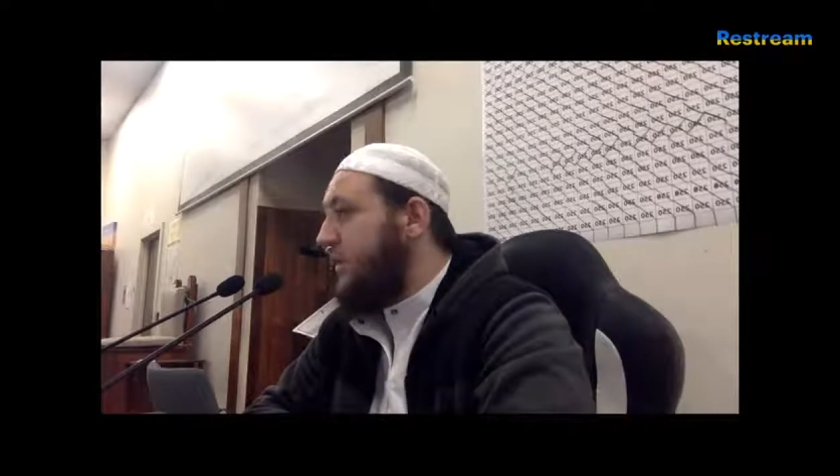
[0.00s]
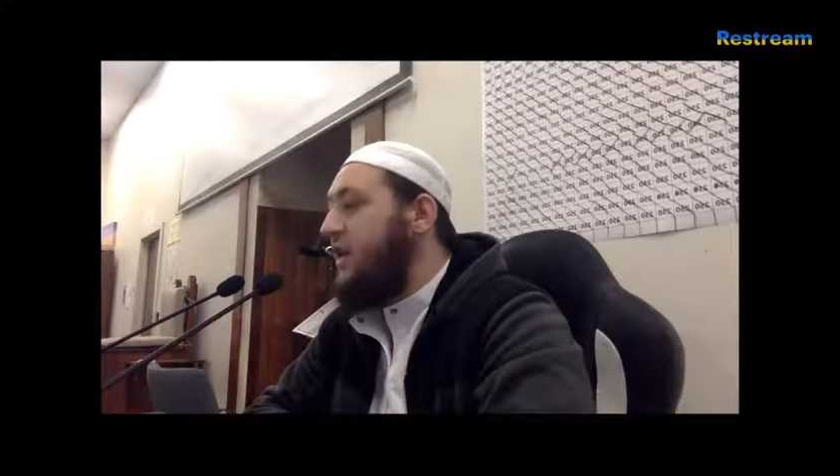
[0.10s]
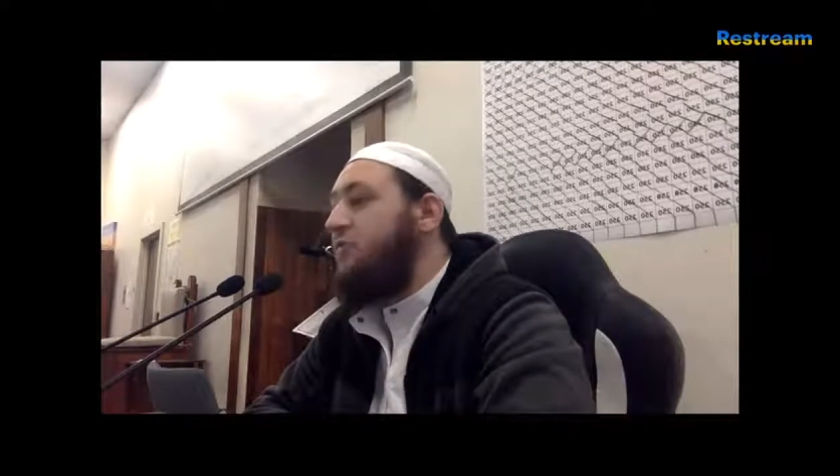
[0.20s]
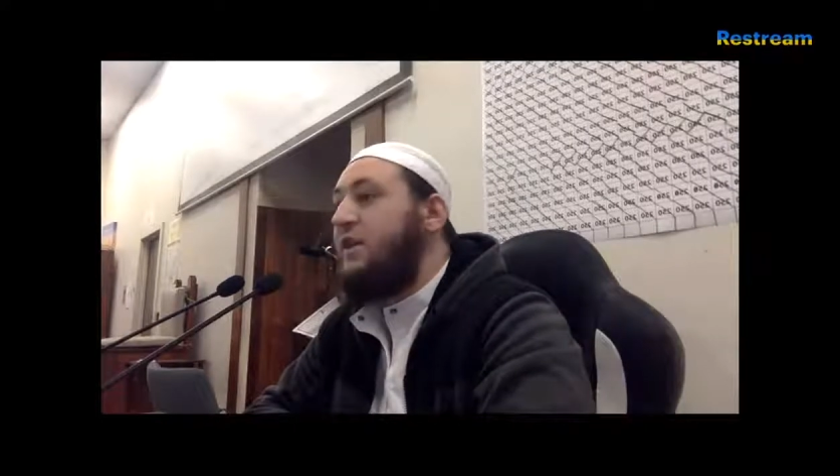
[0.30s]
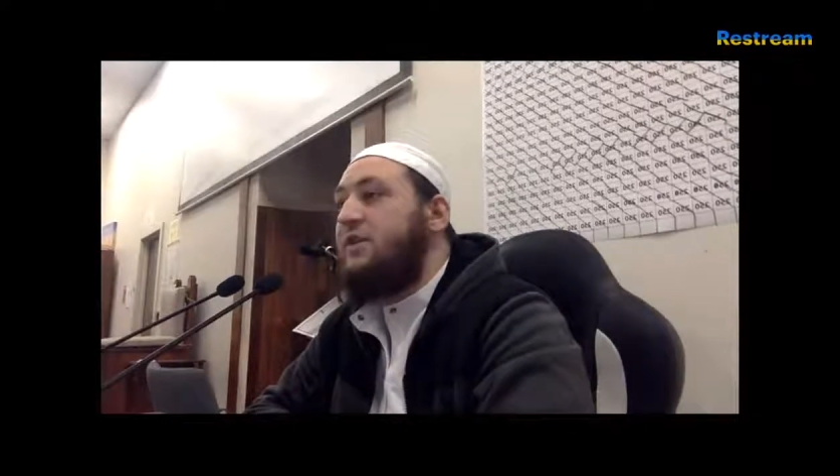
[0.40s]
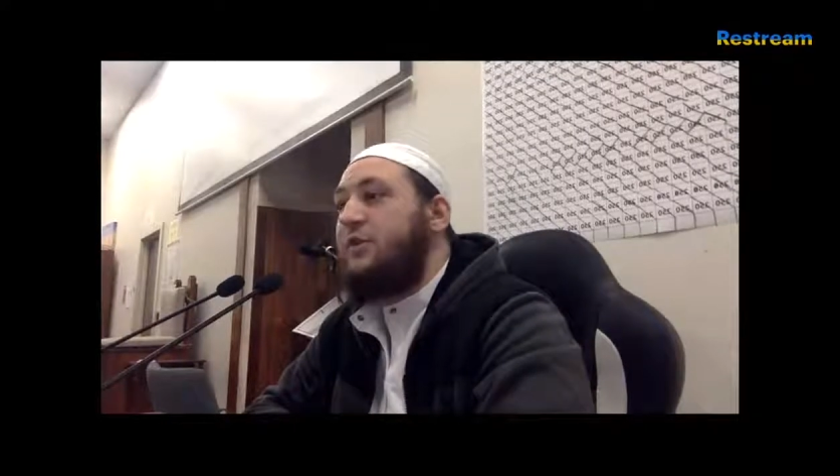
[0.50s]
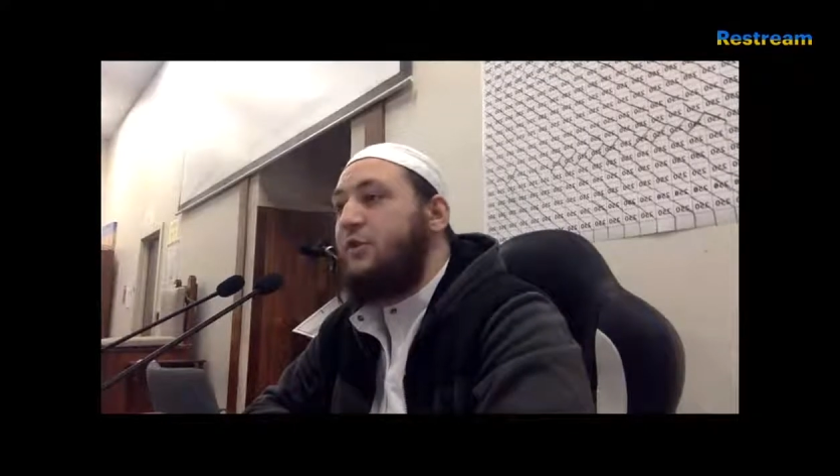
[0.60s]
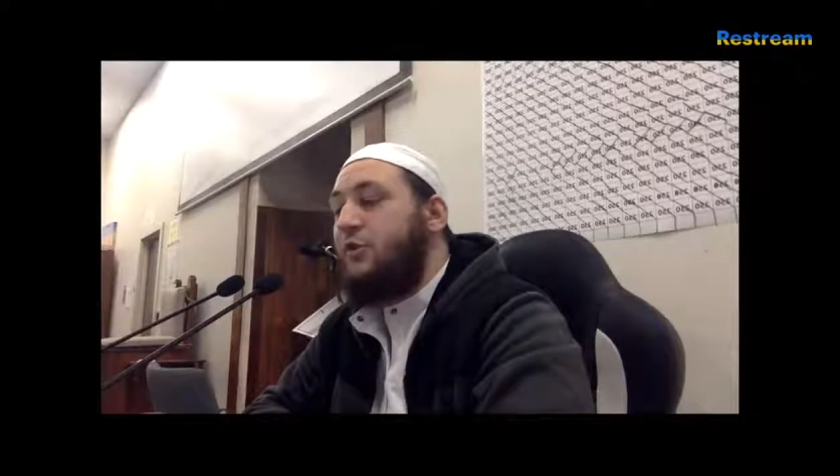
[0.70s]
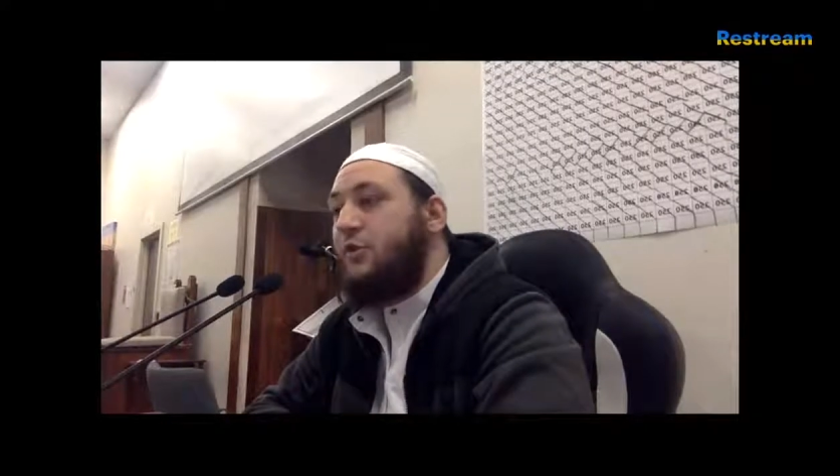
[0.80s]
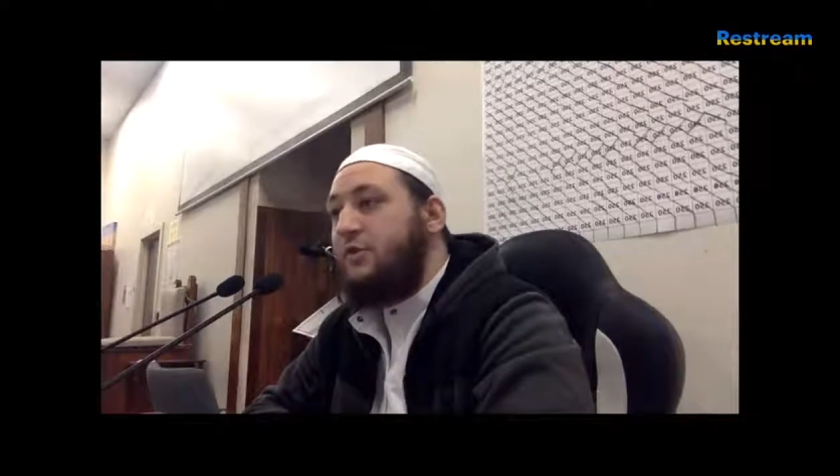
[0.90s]
when he reached the
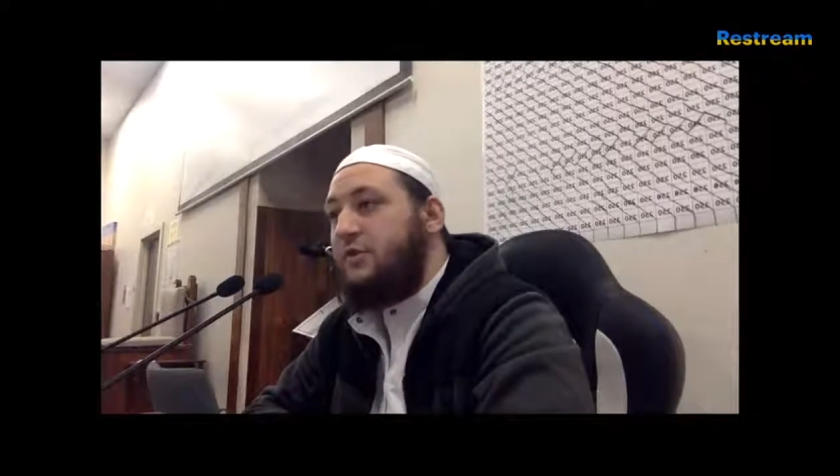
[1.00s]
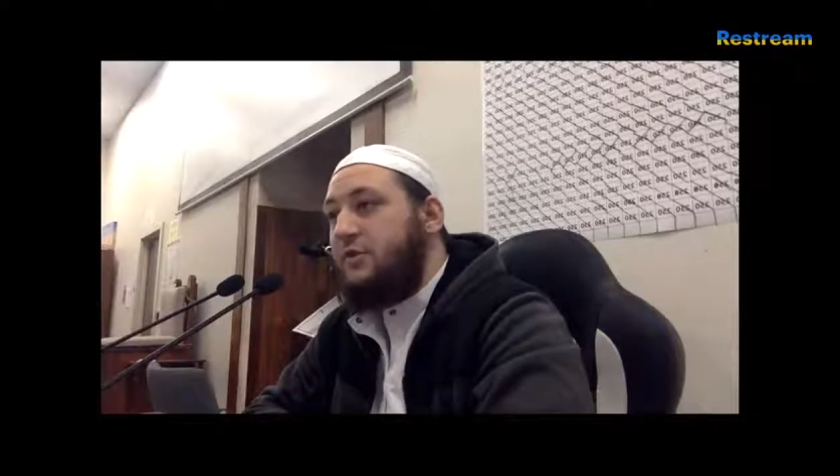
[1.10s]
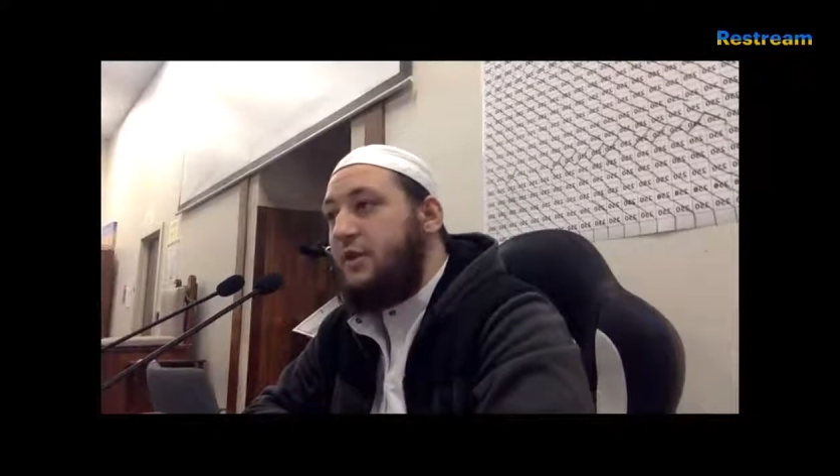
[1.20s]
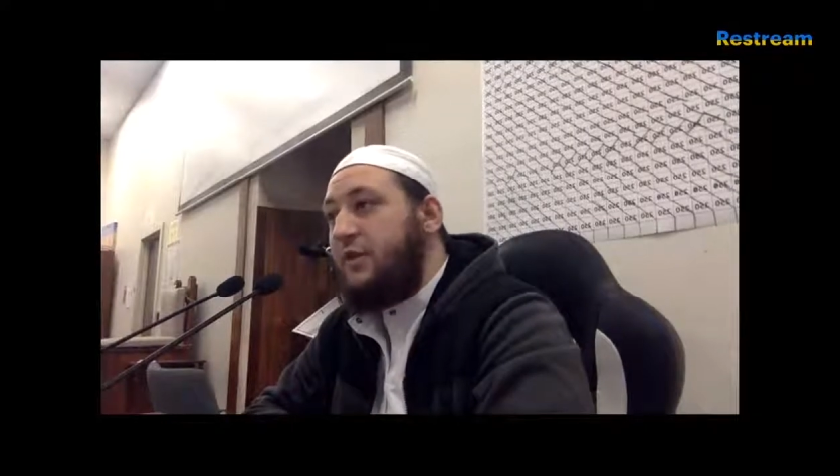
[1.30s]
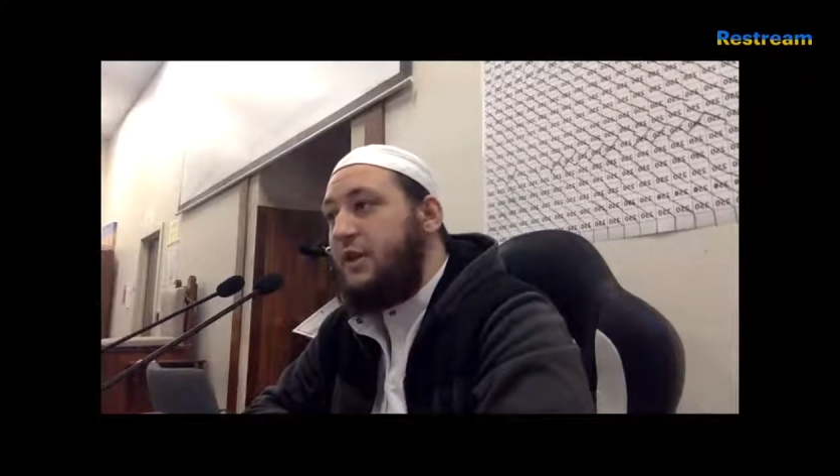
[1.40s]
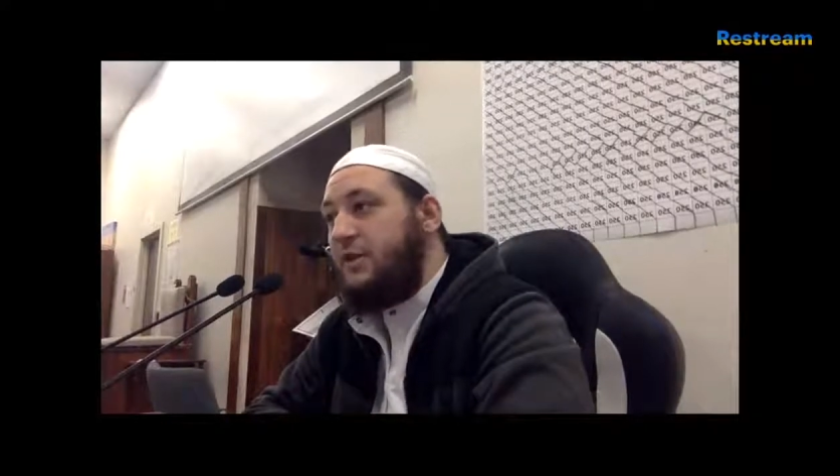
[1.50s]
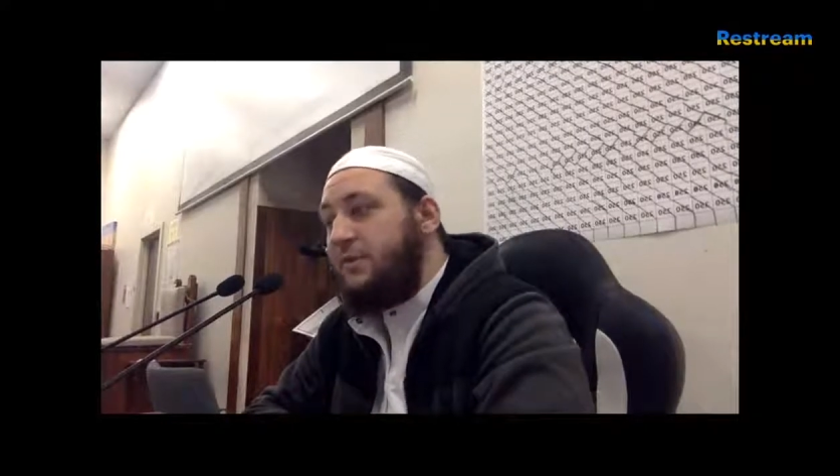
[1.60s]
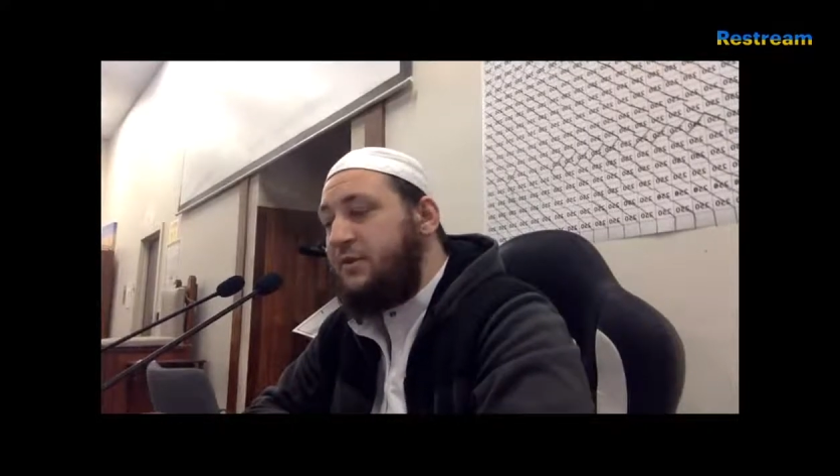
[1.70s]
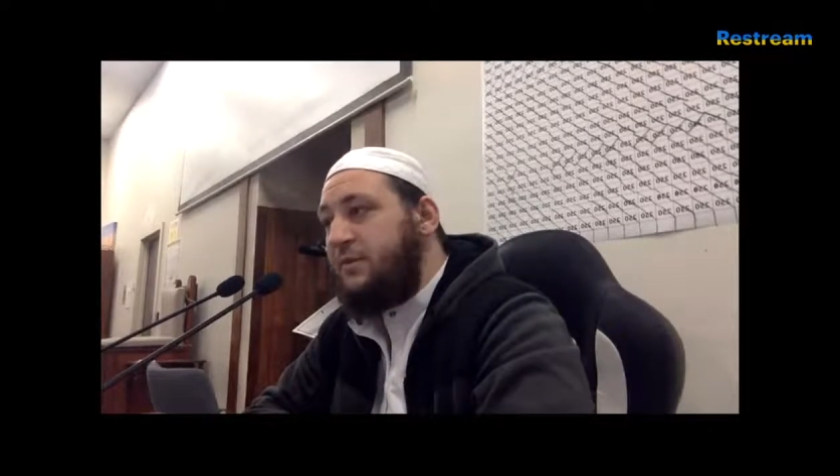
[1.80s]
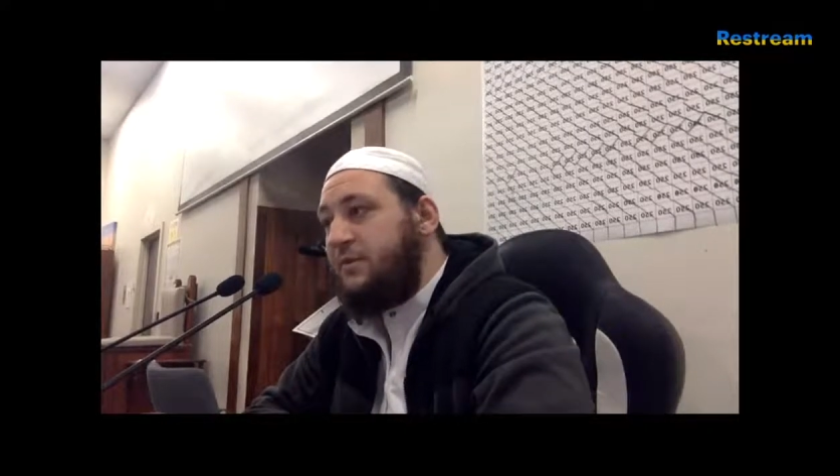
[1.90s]
shores of
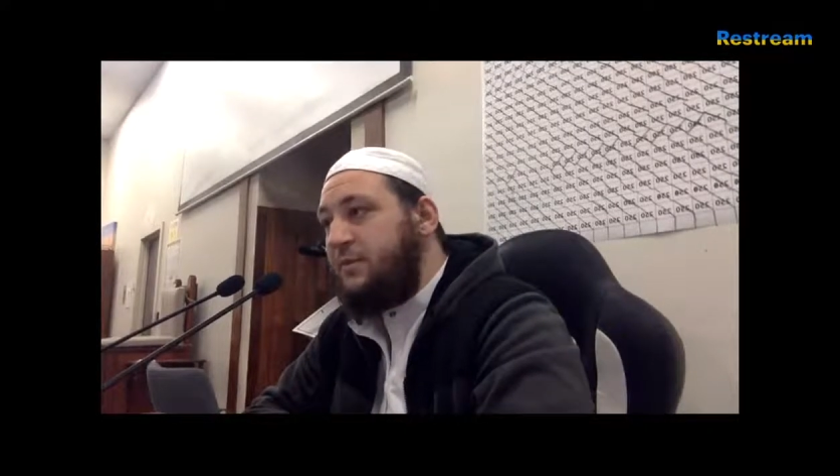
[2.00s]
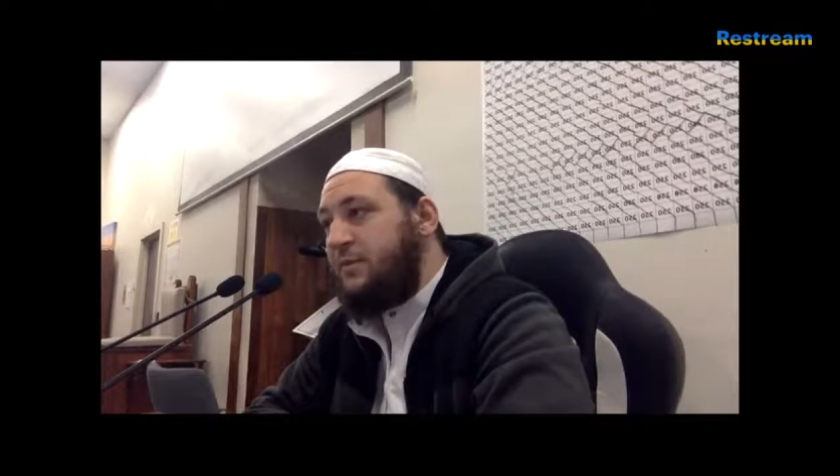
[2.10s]
Egypt,